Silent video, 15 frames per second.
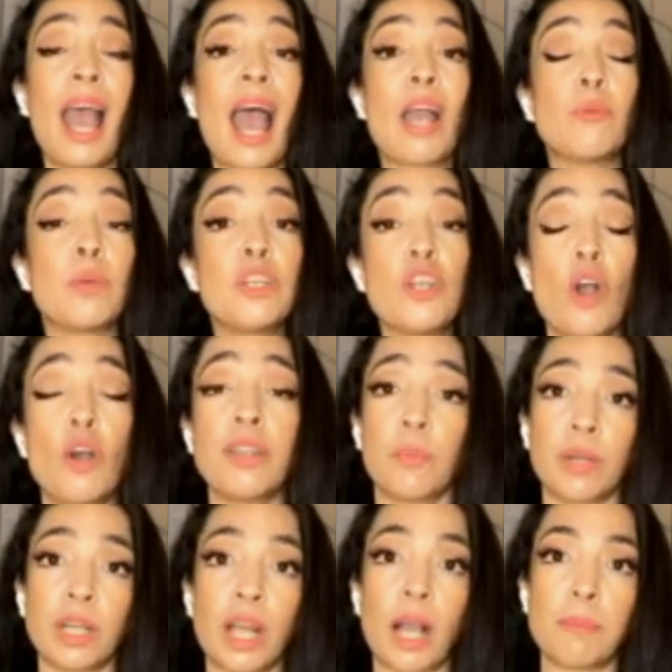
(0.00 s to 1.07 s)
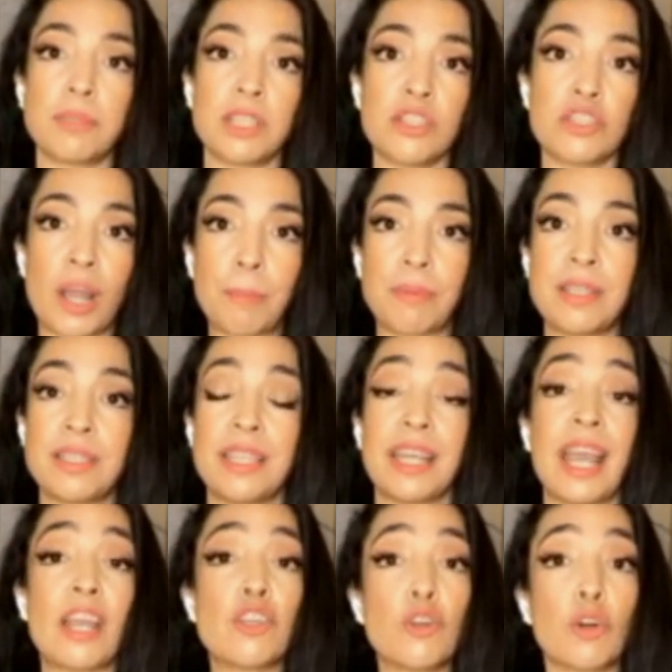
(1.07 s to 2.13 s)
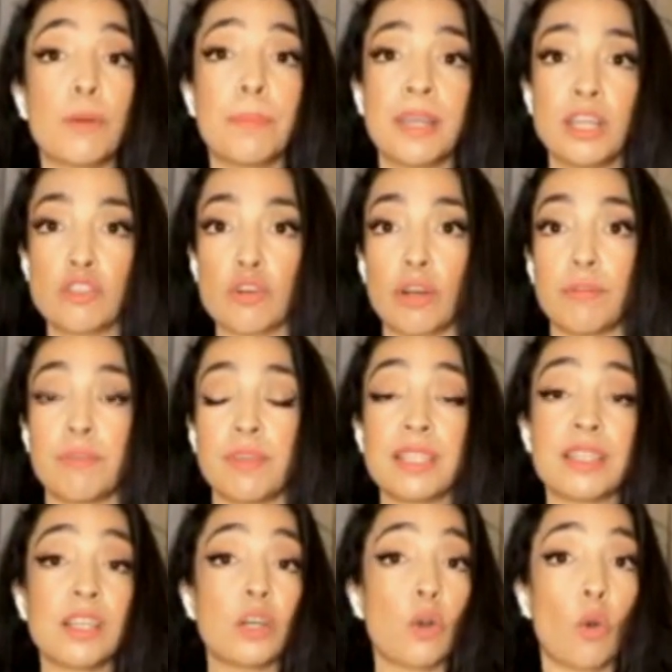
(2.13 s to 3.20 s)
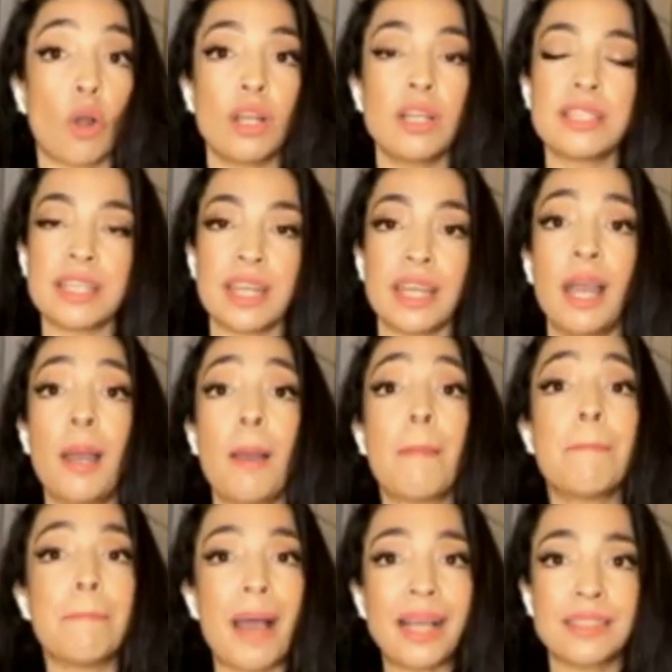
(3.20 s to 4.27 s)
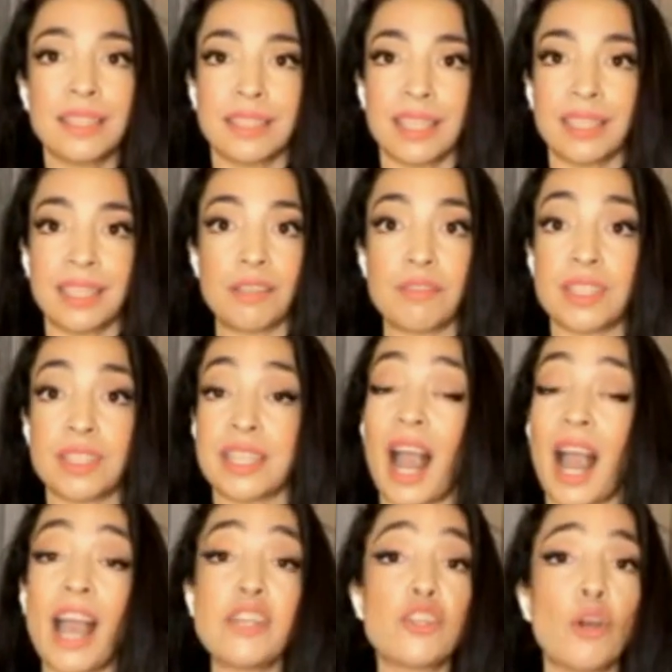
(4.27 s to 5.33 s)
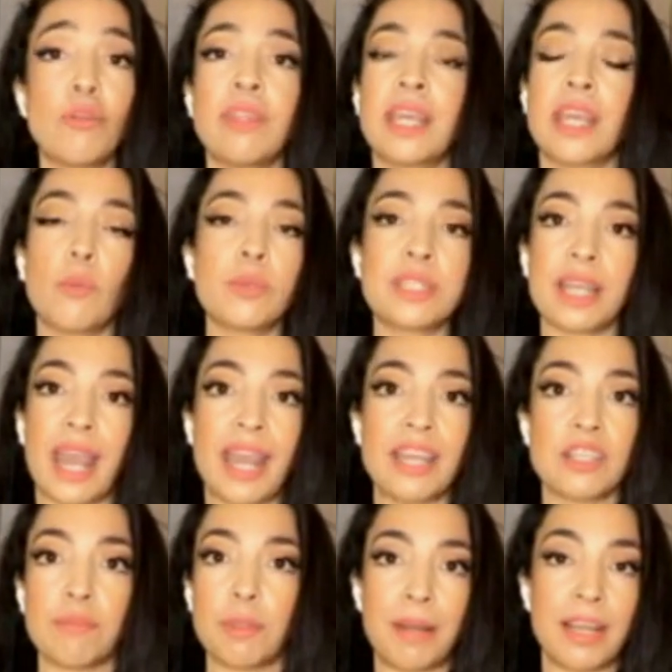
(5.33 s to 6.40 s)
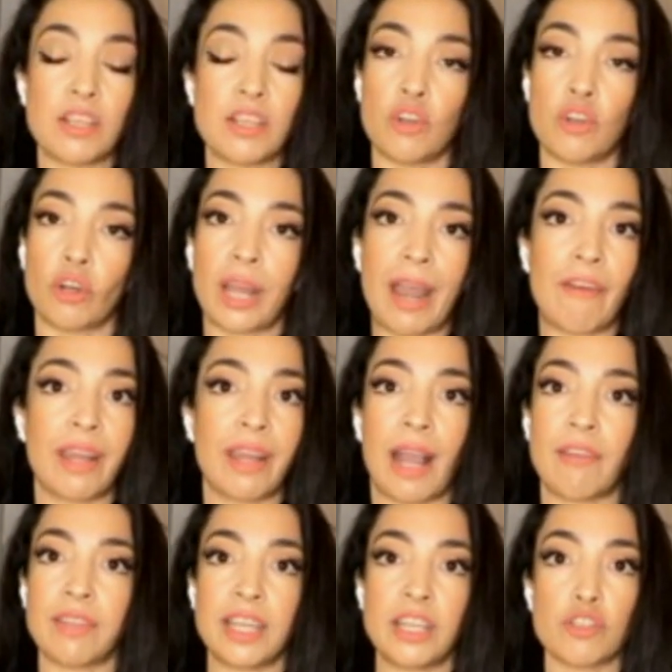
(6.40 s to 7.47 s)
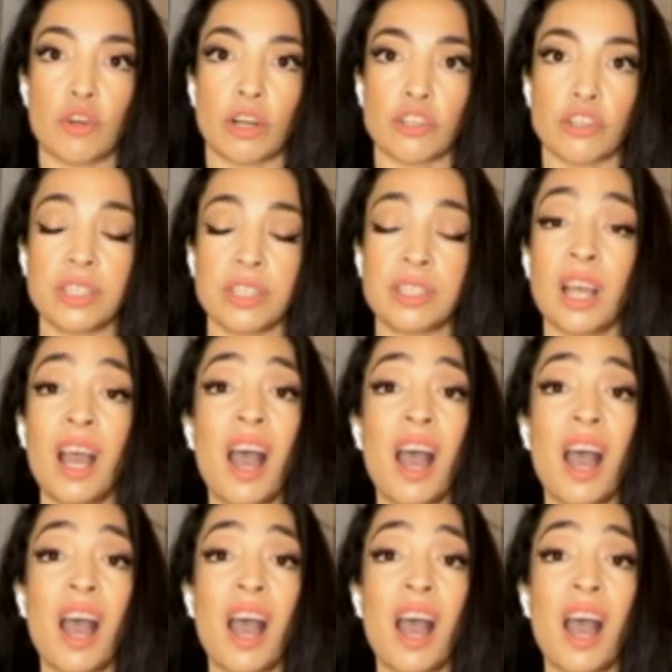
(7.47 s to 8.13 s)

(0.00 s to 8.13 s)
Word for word: And we know that when it comes to the Champions League and European trophies, that quality matters at the end of the day. I don't think it was a case of the players not carrying out the instructions.